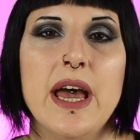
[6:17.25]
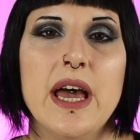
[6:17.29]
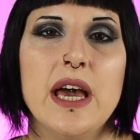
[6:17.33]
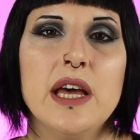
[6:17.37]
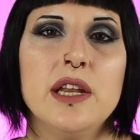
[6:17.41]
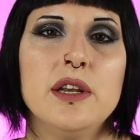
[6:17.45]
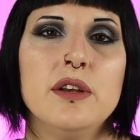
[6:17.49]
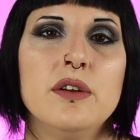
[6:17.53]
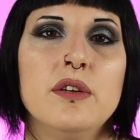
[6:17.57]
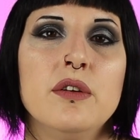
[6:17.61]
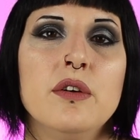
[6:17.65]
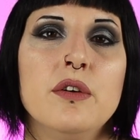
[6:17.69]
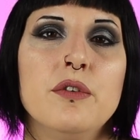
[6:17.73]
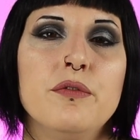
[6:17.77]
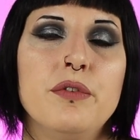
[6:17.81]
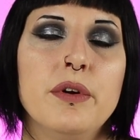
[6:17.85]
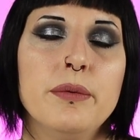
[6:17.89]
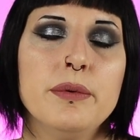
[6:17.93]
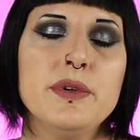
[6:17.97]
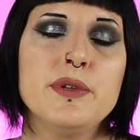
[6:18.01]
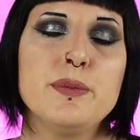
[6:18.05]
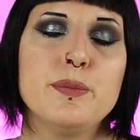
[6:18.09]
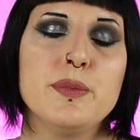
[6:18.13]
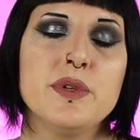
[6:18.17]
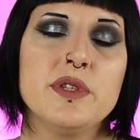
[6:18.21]
and
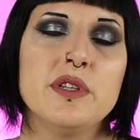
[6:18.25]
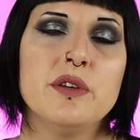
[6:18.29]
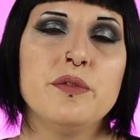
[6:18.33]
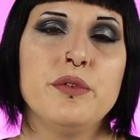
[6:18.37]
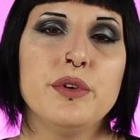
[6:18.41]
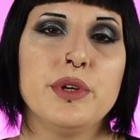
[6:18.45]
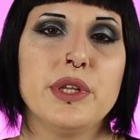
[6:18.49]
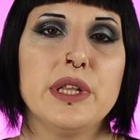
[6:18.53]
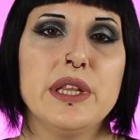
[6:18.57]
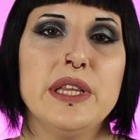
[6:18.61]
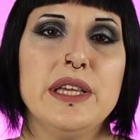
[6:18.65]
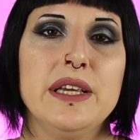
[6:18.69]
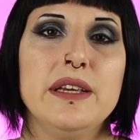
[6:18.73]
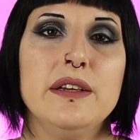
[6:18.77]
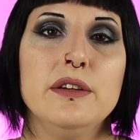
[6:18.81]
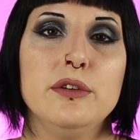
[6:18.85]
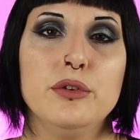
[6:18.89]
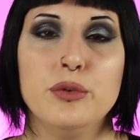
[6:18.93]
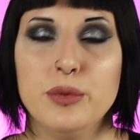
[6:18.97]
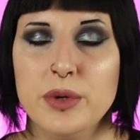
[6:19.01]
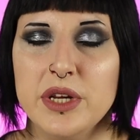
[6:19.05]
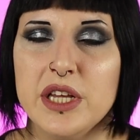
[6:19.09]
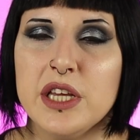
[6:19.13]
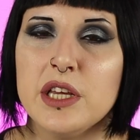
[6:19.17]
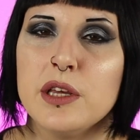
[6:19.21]
very specifically
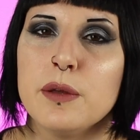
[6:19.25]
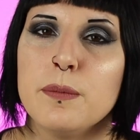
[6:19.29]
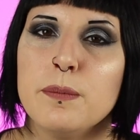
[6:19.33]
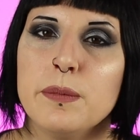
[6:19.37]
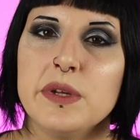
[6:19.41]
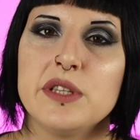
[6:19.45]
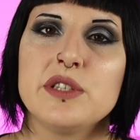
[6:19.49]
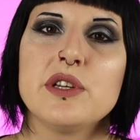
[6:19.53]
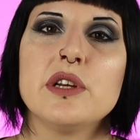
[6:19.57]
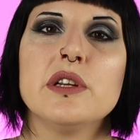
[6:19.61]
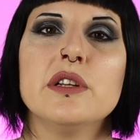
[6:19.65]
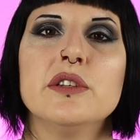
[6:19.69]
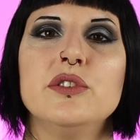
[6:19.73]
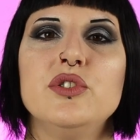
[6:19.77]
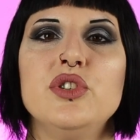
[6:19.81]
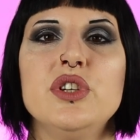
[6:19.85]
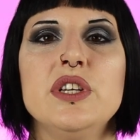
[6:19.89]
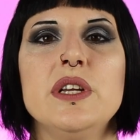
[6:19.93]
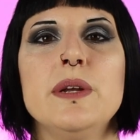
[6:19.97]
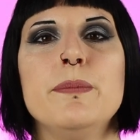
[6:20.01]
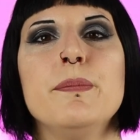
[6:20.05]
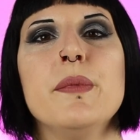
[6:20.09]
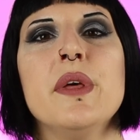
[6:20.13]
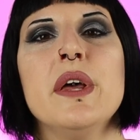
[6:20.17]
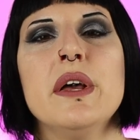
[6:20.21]
Greek
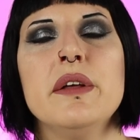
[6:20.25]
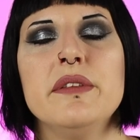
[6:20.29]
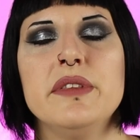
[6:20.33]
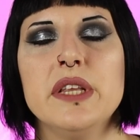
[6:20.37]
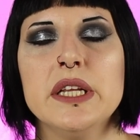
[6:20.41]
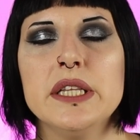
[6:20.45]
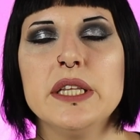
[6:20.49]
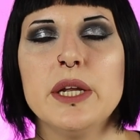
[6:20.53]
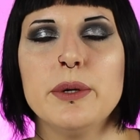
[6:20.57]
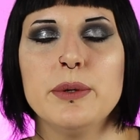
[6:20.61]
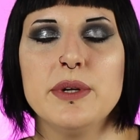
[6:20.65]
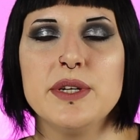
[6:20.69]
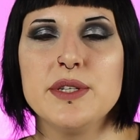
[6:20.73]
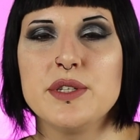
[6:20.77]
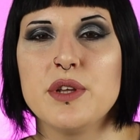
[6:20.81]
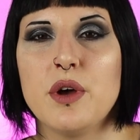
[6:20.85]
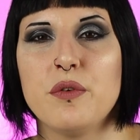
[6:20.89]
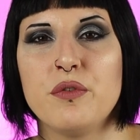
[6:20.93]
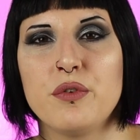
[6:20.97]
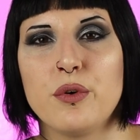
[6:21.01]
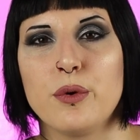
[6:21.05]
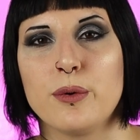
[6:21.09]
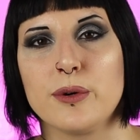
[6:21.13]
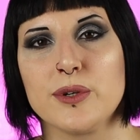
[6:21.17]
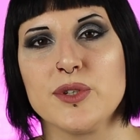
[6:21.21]
mythology, then there is
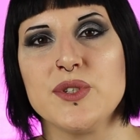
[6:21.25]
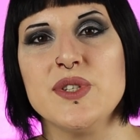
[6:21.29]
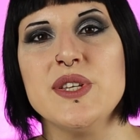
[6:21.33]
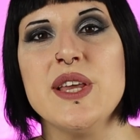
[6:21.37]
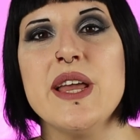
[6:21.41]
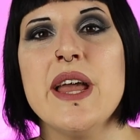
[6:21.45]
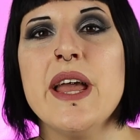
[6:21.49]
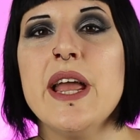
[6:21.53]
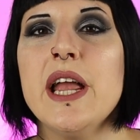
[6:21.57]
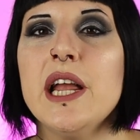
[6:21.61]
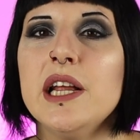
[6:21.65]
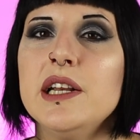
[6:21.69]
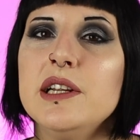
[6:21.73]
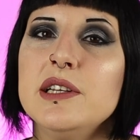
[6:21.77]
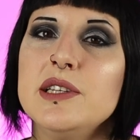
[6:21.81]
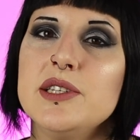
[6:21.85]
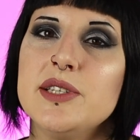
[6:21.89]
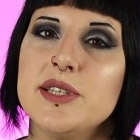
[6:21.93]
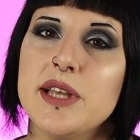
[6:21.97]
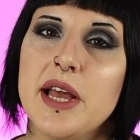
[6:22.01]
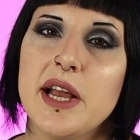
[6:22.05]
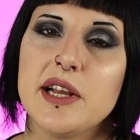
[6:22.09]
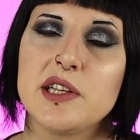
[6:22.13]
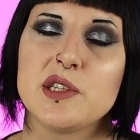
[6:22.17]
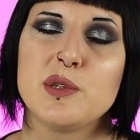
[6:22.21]
of course the
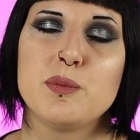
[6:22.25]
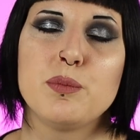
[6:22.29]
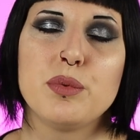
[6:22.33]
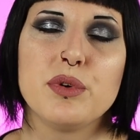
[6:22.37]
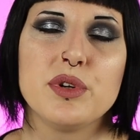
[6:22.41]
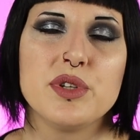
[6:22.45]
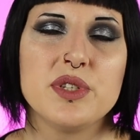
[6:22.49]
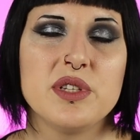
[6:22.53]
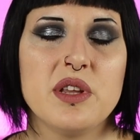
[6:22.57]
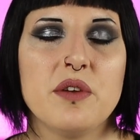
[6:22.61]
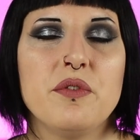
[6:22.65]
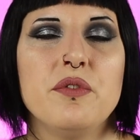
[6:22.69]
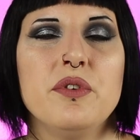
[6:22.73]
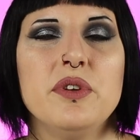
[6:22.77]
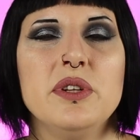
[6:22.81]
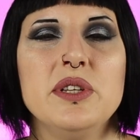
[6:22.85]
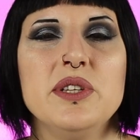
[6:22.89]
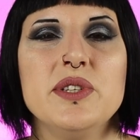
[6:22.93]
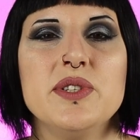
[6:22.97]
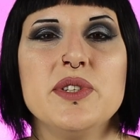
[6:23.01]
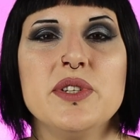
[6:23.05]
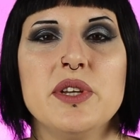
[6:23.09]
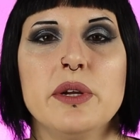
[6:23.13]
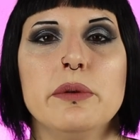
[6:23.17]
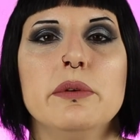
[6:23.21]
Hades X
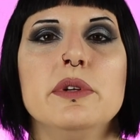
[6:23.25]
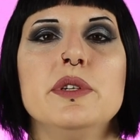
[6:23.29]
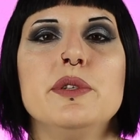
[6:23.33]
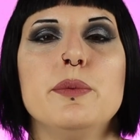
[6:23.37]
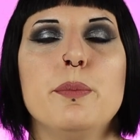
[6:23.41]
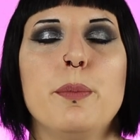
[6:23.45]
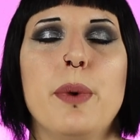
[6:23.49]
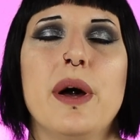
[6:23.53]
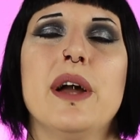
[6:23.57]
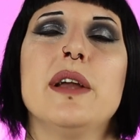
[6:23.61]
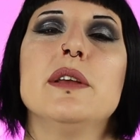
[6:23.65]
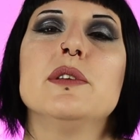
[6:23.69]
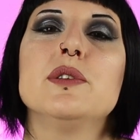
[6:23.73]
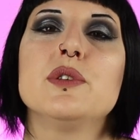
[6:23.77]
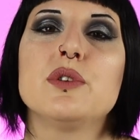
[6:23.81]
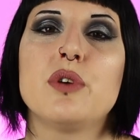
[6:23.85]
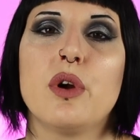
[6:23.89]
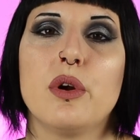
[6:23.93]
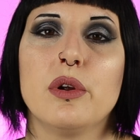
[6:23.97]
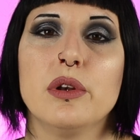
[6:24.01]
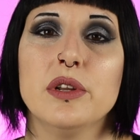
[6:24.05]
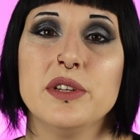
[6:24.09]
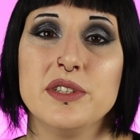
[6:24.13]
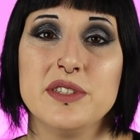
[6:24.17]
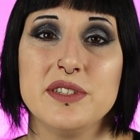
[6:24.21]
Persephone series by
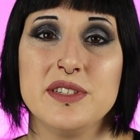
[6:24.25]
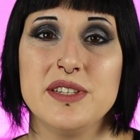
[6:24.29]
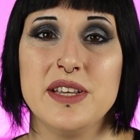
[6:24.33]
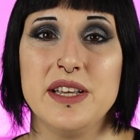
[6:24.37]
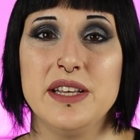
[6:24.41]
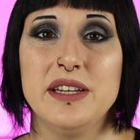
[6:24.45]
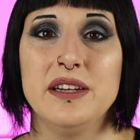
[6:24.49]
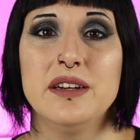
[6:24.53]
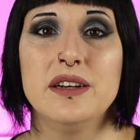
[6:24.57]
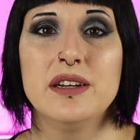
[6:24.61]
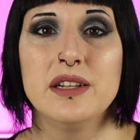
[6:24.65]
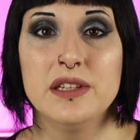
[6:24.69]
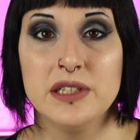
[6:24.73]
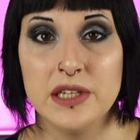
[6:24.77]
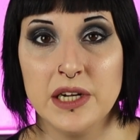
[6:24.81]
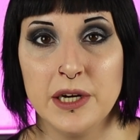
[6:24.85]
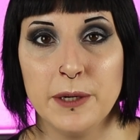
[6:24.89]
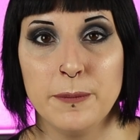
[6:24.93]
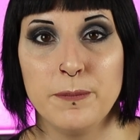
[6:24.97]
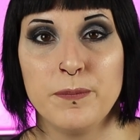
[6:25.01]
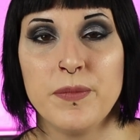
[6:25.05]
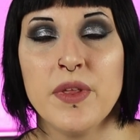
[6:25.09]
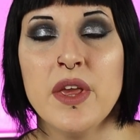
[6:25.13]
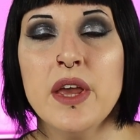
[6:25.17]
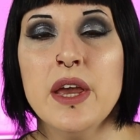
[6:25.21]
Scarlett St.
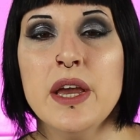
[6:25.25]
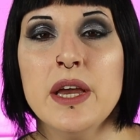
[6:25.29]
Clair.